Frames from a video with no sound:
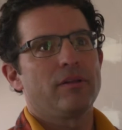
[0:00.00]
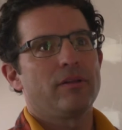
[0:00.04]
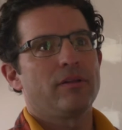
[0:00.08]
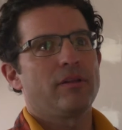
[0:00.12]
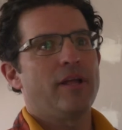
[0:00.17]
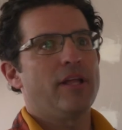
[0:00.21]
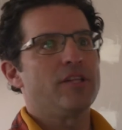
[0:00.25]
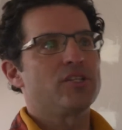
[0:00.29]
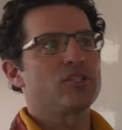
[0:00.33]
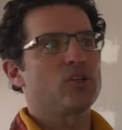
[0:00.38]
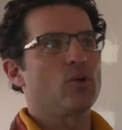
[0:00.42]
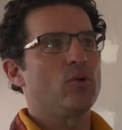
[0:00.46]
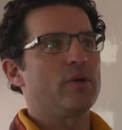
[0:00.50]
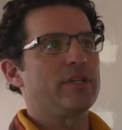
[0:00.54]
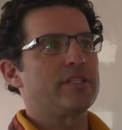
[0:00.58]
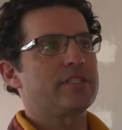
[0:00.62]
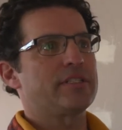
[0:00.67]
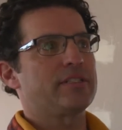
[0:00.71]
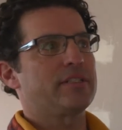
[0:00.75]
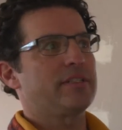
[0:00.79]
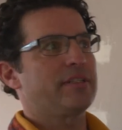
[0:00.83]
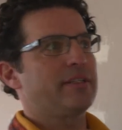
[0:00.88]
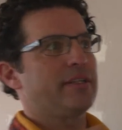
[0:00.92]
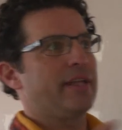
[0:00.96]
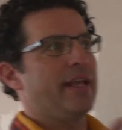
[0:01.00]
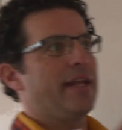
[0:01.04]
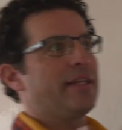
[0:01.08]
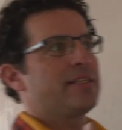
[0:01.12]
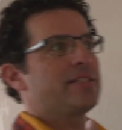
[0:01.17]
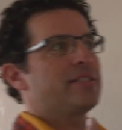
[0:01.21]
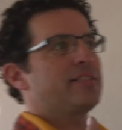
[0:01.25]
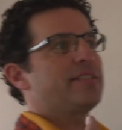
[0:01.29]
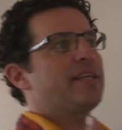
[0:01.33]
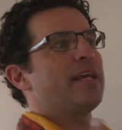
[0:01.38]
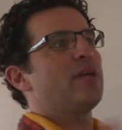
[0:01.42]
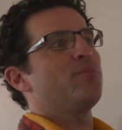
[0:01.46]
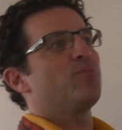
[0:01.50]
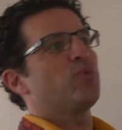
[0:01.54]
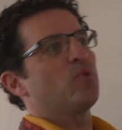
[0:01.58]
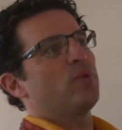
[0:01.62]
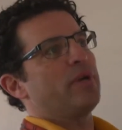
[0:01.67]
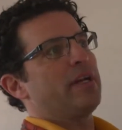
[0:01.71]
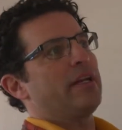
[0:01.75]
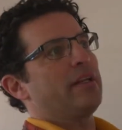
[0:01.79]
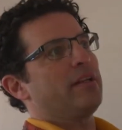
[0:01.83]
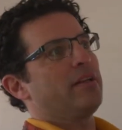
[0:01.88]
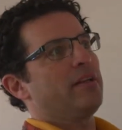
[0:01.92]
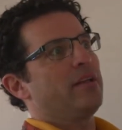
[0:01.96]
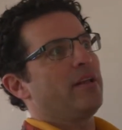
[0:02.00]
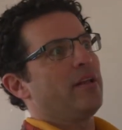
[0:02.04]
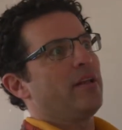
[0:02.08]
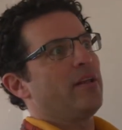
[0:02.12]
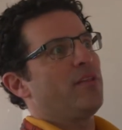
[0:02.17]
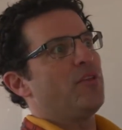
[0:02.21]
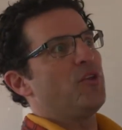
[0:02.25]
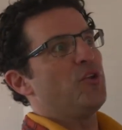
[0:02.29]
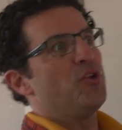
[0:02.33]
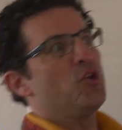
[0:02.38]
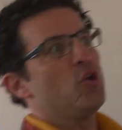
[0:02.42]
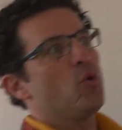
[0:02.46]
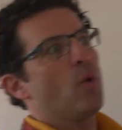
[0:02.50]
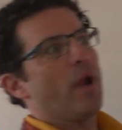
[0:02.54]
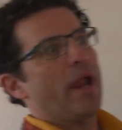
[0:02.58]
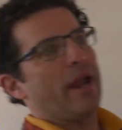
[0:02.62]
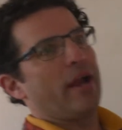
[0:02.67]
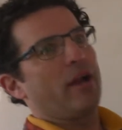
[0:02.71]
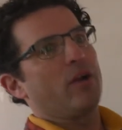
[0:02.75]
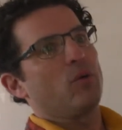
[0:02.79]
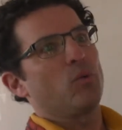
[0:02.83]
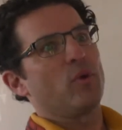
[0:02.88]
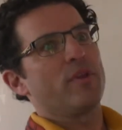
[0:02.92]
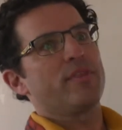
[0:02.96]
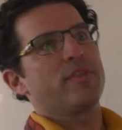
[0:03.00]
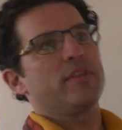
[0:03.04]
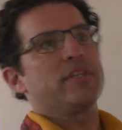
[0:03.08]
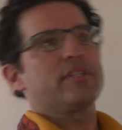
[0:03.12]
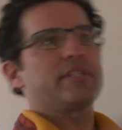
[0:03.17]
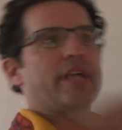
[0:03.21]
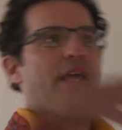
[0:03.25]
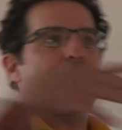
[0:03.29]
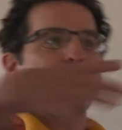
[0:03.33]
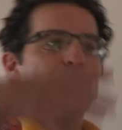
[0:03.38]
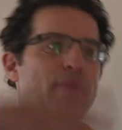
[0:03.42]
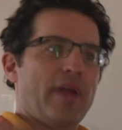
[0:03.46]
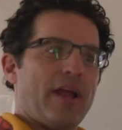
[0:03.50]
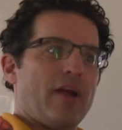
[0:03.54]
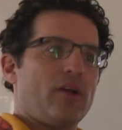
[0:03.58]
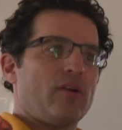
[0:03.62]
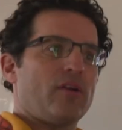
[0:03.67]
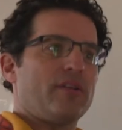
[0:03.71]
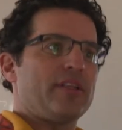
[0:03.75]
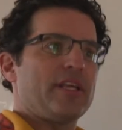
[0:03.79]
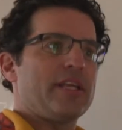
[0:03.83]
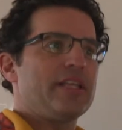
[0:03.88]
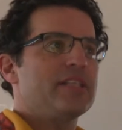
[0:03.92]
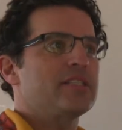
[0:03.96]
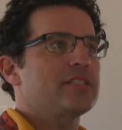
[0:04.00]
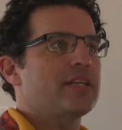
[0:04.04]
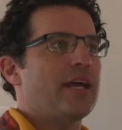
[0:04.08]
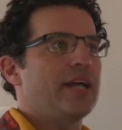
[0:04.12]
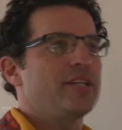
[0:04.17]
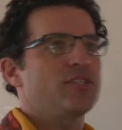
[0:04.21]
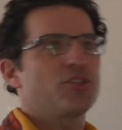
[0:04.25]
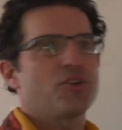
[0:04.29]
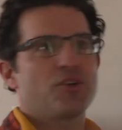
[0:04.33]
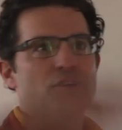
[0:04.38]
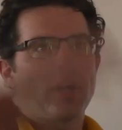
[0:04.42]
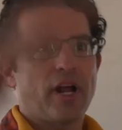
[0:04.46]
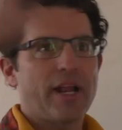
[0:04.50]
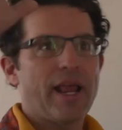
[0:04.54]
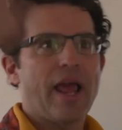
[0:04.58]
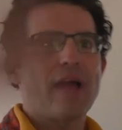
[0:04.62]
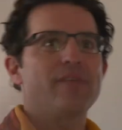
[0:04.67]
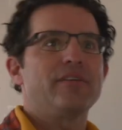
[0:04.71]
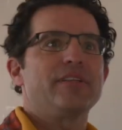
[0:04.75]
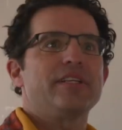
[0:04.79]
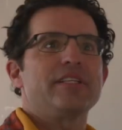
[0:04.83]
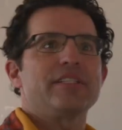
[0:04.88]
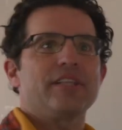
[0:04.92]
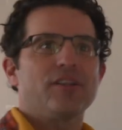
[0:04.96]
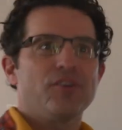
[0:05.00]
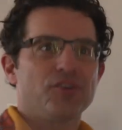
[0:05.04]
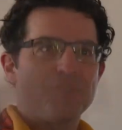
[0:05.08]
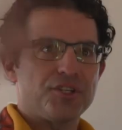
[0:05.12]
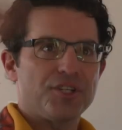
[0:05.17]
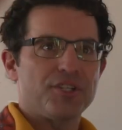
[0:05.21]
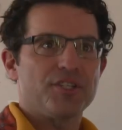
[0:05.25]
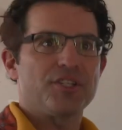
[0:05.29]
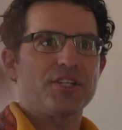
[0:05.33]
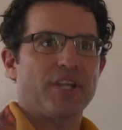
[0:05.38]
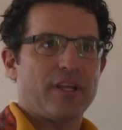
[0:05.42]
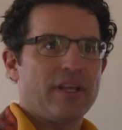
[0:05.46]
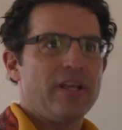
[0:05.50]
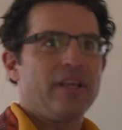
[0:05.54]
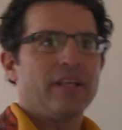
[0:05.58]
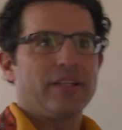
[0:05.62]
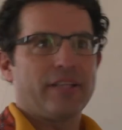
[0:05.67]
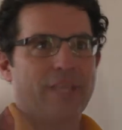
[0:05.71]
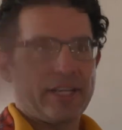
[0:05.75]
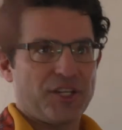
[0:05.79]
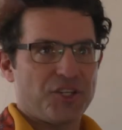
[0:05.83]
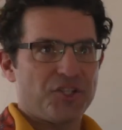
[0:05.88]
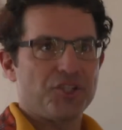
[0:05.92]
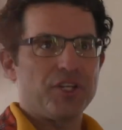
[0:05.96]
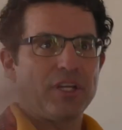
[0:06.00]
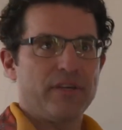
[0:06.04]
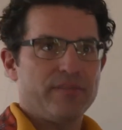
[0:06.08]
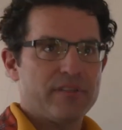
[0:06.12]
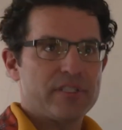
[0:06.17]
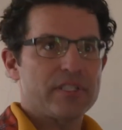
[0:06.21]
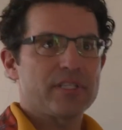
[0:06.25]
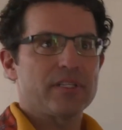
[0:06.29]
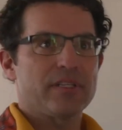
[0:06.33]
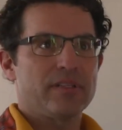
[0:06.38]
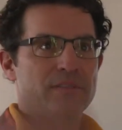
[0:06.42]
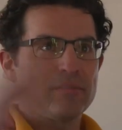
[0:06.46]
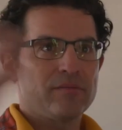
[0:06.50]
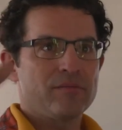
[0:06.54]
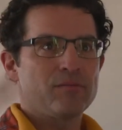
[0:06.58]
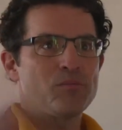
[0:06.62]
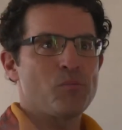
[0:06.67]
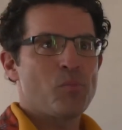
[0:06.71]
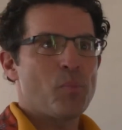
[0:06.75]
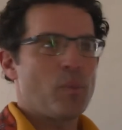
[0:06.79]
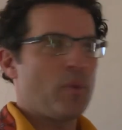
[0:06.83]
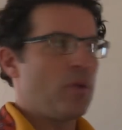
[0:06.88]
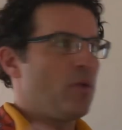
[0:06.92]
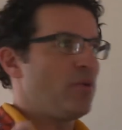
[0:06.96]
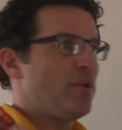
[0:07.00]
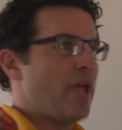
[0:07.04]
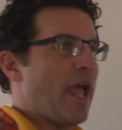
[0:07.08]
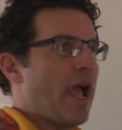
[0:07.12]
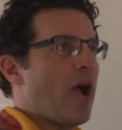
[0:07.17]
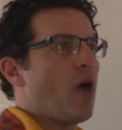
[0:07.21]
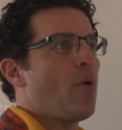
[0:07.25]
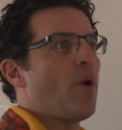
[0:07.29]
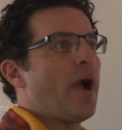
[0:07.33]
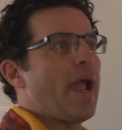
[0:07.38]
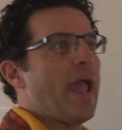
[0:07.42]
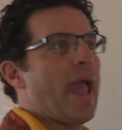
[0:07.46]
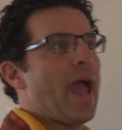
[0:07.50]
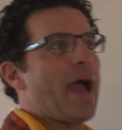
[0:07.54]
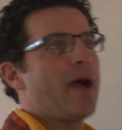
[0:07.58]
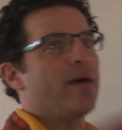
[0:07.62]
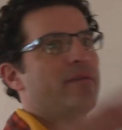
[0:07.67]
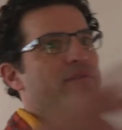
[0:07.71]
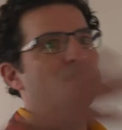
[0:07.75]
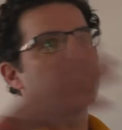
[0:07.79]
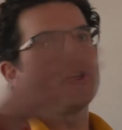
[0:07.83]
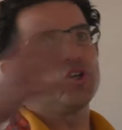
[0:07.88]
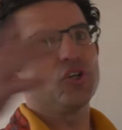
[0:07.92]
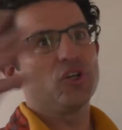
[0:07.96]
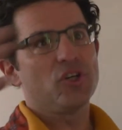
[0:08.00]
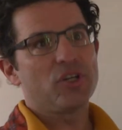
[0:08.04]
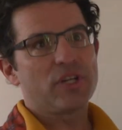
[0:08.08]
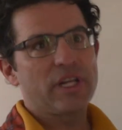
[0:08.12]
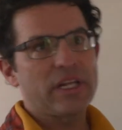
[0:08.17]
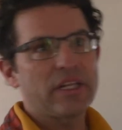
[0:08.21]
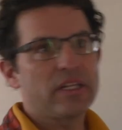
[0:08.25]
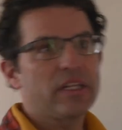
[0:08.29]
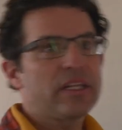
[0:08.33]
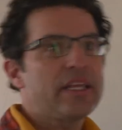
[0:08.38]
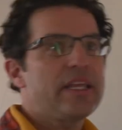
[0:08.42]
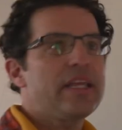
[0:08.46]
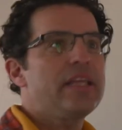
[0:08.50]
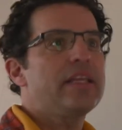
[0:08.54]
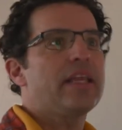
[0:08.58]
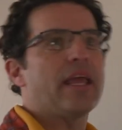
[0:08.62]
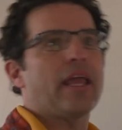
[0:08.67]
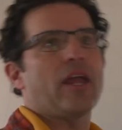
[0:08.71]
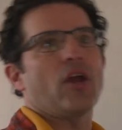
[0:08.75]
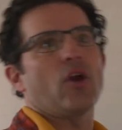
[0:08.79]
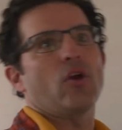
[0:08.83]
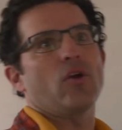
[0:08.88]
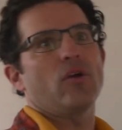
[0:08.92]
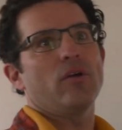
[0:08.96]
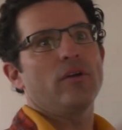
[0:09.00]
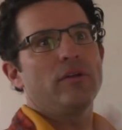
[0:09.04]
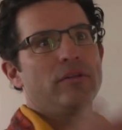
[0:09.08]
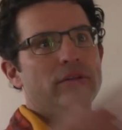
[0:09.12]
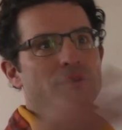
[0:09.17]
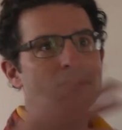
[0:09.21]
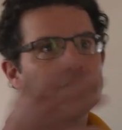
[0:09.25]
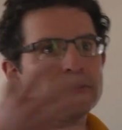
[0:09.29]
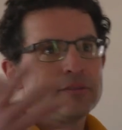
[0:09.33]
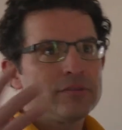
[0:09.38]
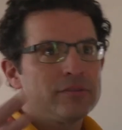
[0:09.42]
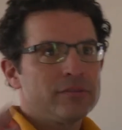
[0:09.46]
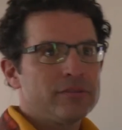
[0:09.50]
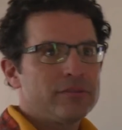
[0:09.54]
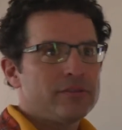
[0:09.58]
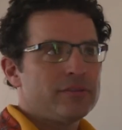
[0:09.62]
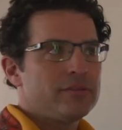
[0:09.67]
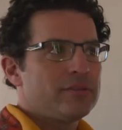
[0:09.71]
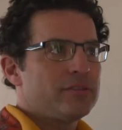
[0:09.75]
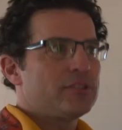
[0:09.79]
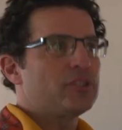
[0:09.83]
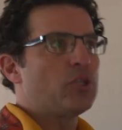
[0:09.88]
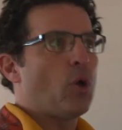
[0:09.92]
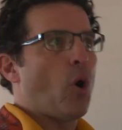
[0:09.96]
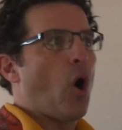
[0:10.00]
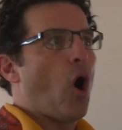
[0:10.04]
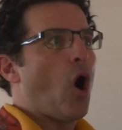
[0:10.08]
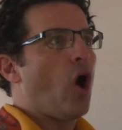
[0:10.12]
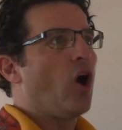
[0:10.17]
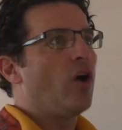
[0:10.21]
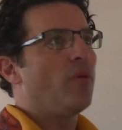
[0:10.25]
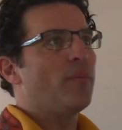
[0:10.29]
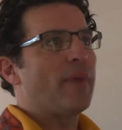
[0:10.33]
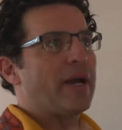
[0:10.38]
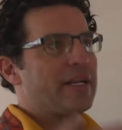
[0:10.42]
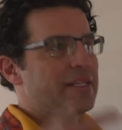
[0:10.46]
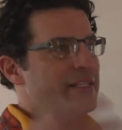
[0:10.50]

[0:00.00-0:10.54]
And so it's tempering the new air with the same air on the inside, so you're not having these energy shifts. Now I have good clean air, so all my